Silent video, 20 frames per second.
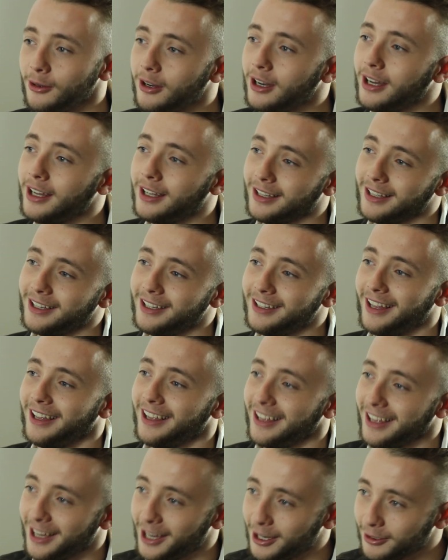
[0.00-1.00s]
Oh, hi,
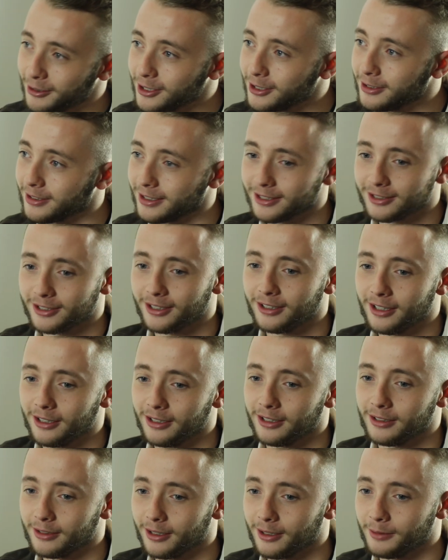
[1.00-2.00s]
how are you? And it's like,
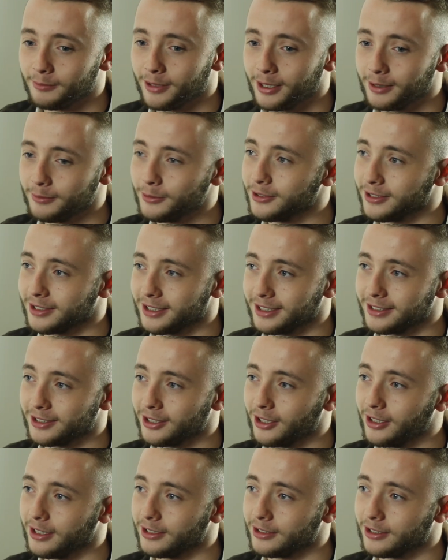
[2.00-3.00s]
oh, I play music and
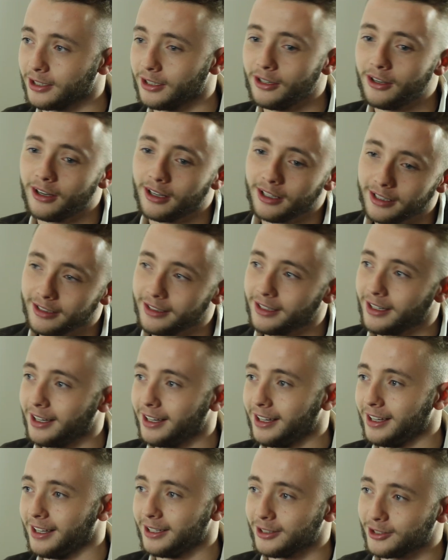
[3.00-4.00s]
guitar. And it's like, alright then.
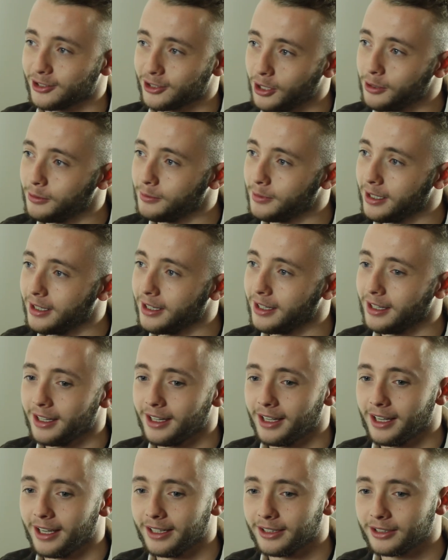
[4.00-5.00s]
And it's showing it.
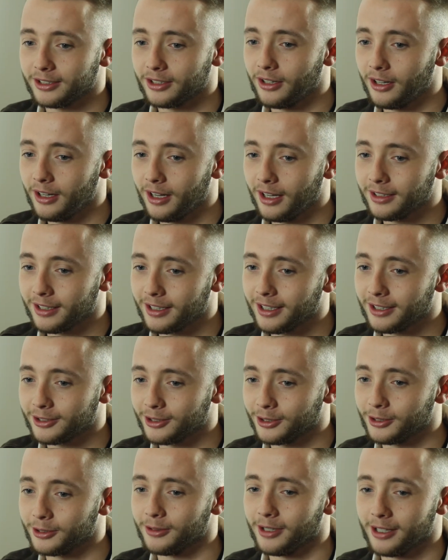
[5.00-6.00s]
And it's like, oh, that's
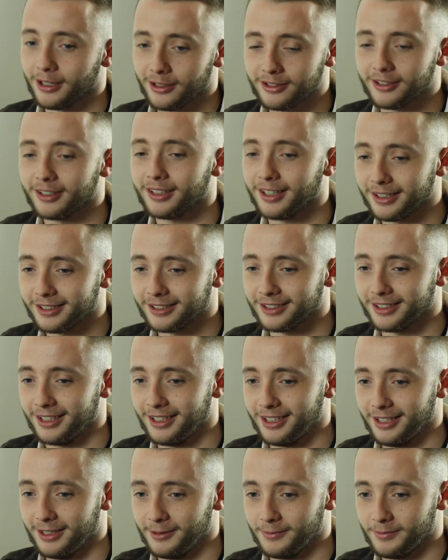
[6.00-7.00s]
cool. And I think that's,
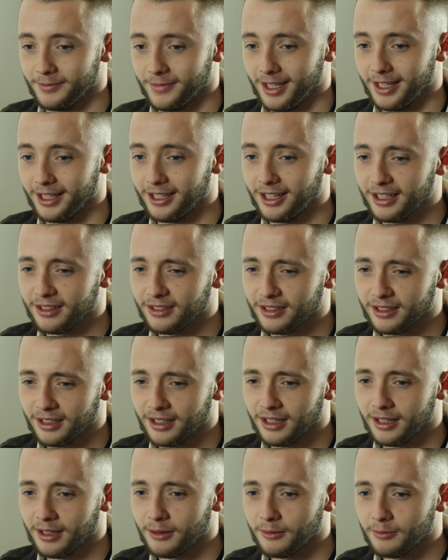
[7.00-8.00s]
it kind of,
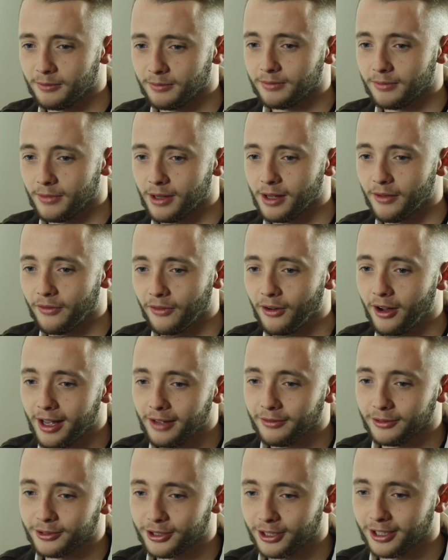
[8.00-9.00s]
if I
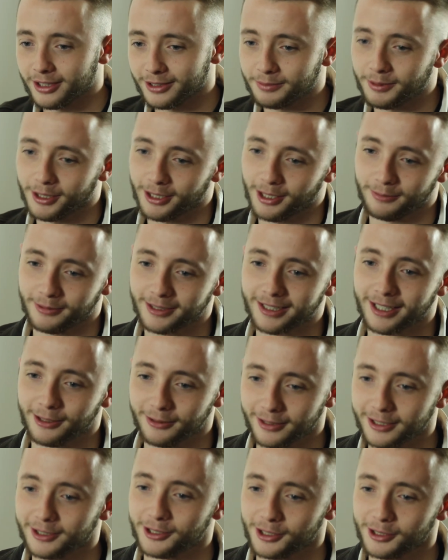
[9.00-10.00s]
ever try to pick up a
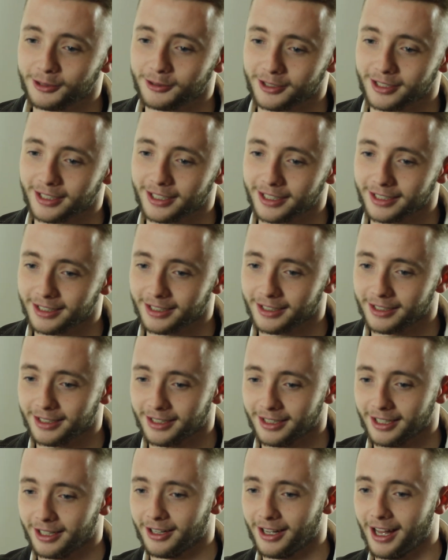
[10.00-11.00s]
girl, it's usually
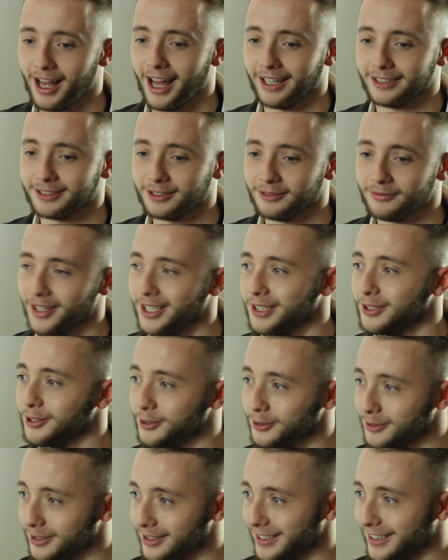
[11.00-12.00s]
at a
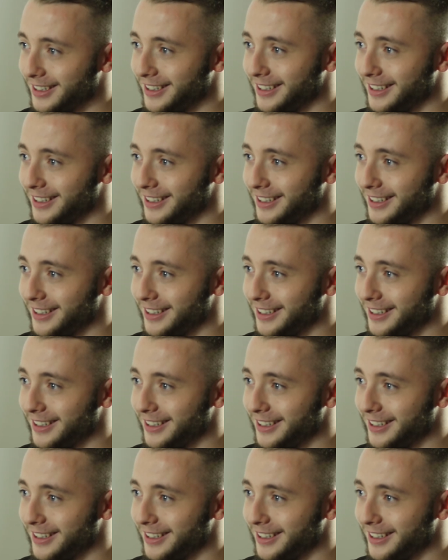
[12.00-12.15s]
venue.